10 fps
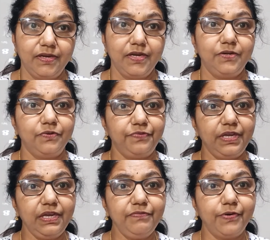Now
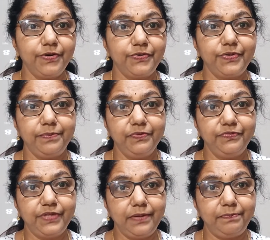we want to remove
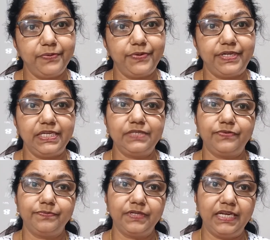the impurities
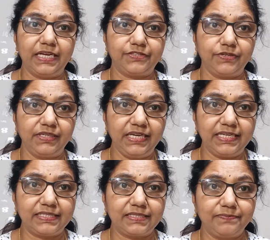from the natural
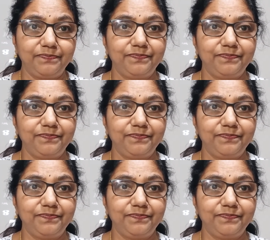gas.